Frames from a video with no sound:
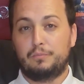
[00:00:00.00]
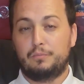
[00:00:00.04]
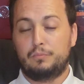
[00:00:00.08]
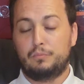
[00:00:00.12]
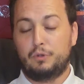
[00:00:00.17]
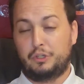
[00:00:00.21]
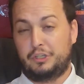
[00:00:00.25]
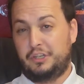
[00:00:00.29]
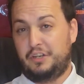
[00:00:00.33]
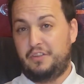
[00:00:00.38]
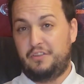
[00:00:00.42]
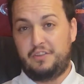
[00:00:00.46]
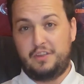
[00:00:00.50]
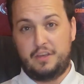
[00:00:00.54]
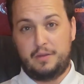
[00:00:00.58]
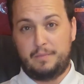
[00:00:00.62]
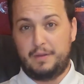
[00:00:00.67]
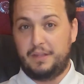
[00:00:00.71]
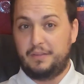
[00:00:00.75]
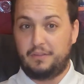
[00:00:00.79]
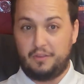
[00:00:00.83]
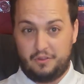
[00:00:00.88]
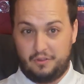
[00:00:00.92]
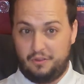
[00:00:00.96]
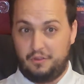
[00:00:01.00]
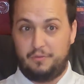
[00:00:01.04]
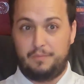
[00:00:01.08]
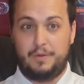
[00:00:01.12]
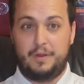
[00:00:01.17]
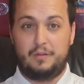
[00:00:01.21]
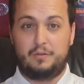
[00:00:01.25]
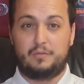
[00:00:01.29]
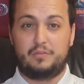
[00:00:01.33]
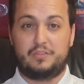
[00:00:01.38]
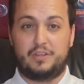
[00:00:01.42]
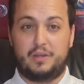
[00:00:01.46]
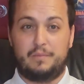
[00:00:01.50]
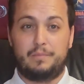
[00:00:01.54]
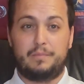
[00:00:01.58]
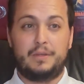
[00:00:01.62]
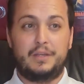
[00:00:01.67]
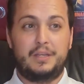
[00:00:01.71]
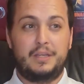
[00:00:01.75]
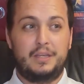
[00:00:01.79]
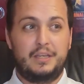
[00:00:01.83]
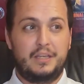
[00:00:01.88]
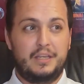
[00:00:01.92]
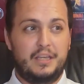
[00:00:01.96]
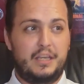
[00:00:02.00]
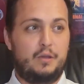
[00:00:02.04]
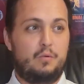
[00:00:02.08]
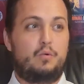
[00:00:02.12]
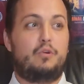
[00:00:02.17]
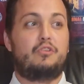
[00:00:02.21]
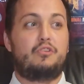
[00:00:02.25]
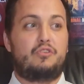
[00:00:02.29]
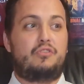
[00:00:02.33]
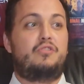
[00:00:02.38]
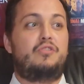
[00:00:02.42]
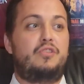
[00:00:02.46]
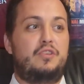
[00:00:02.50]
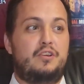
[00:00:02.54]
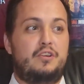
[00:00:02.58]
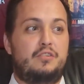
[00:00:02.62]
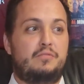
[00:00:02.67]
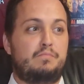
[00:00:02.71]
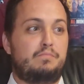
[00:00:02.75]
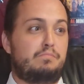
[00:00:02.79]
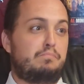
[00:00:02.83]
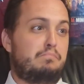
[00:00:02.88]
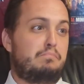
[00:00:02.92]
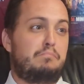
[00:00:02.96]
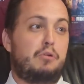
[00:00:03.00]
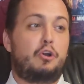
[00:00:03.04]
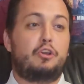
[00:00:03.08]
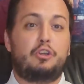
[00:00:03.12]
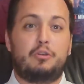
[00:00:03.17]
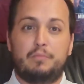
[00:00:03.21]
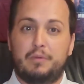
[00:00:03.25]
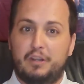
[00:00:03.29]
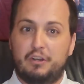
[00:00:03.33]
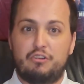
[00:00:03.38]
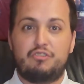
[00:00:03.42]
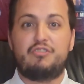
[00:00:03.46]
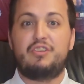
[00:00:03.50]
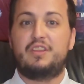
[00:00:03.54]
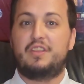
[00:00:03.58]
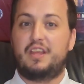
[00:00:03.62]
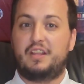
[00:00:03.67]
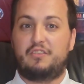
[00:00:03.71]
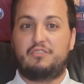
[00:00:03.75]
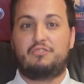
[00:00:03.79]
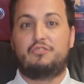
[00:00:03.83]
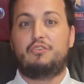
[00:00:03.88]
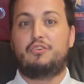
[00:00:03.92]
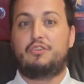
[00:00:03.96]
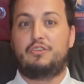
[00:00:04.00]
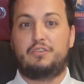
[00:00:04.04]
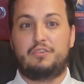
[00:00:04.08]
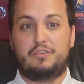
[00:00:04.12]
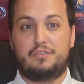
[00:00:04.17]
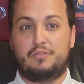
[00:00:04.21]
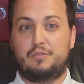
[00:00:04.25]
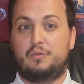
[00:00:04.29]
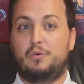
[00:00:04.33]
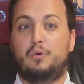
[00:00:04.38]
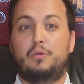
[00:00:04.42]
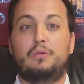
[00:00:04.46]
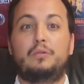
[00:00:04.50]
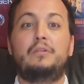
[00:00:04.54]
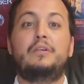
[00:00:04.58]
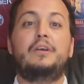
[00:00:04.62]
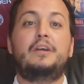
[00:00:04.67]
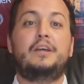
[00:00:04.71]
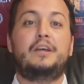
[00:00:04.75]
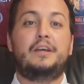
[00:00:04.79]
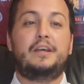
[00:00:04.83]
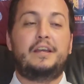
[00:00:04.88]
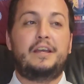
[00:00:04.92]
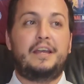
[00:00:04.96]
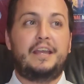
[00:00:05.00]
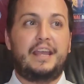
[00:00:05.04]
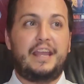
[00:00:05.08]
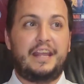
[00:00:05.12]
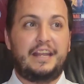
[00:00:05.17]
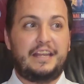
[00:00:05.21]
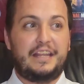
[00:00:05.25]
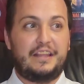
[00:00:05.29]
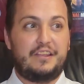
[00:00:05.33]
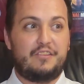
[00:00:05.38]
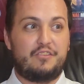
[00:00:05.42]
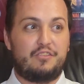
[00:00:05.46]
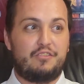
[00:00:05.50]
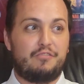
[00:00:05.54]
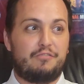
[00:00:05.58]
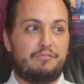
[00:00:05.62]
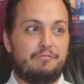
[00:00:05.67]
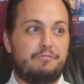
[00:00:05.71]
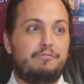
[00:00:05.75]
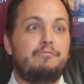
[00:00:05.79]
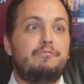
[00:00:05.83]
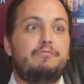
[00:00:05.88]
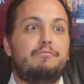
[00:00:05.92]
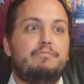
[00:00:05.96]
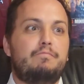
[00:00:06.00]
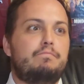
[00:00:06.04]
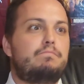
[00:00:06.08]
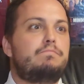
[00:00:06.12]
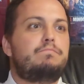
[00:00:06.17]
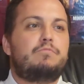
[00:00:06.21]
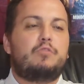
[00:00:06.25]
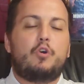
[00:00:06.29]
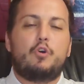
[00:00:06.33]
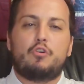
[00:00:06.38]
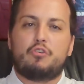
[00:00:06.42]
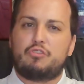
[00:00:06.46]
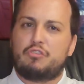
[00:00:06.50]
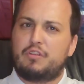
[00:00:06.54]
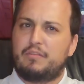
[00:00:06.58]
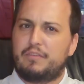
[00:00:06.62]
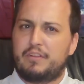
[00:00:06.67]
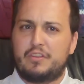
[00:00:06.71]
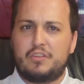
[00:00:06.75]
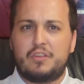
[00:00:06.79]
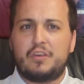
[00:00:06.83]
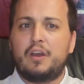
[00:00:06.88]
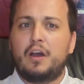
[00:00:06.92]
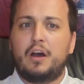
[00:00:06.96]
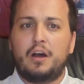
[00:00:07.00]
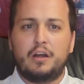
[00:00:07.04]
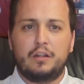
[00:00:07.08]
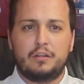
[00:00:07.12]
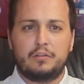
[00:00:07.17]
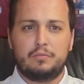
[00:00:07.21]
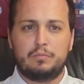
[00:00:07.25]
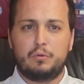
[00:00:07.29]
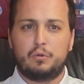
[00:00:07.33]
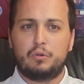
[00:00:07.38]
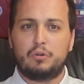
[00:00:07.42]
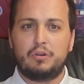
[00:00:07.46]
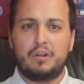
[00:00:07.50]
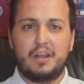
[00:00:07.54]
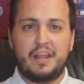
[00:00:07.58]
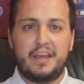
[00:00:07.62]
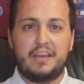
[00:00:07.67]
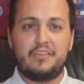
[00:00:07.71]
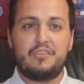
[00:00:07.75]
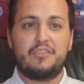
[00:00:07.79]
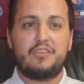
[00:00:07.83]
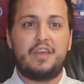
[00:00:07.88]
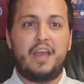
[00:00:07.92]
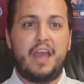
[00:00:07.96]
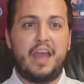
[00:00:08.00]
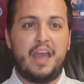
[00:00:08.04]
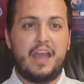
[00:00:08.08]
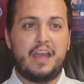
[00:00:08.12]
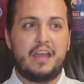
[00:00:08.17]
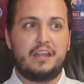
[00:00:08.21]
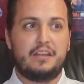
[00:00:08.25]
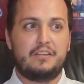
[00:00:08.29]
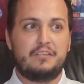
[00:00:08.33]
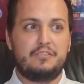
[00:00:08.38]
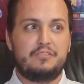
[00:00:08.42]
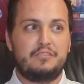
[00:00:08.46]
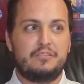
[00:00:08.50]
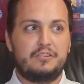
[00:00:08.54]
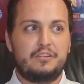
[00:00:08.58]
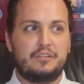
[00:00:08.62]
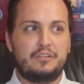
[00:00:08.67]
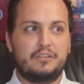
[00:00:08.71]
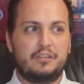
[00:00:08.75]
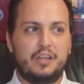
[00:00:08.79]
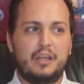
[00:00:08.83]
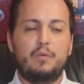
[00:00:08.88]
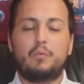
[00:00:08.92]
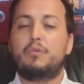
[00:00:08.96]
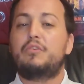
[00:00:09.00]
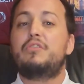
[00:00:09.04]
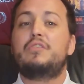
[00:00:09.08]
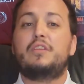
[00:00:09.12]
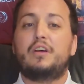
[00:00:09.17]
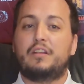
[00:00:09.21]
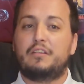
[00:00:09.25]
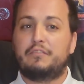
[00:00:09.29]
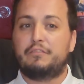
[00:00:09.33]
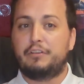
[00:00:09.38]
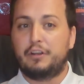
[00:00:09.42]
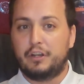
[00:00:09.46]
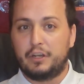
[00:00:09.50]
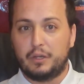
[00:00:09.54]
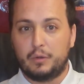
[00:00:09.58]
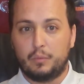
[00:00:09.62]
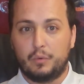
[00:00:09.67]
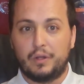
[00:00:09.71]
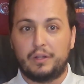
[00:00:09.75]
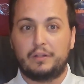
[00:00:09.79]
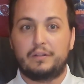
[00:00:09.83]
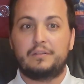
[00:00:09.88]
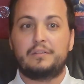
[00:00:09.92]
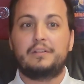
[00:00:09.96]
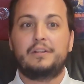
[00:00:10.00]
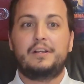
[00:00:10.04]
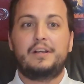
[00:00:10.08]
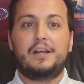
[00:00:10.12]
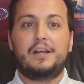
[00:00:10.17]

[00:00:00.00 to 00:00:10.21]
What can I say about This Is Spinal Tap? It was the mockumentary that started it all. It is the first of its kind, more or less, and it was done very well.